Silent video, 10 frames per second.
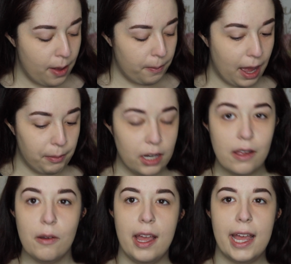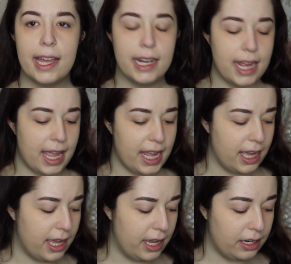but I'm going to go ahead
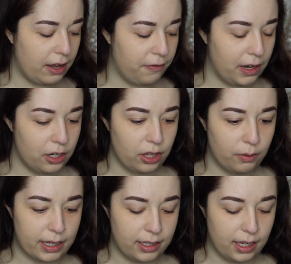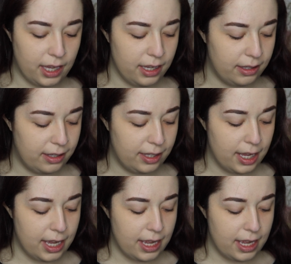and finish the rest of this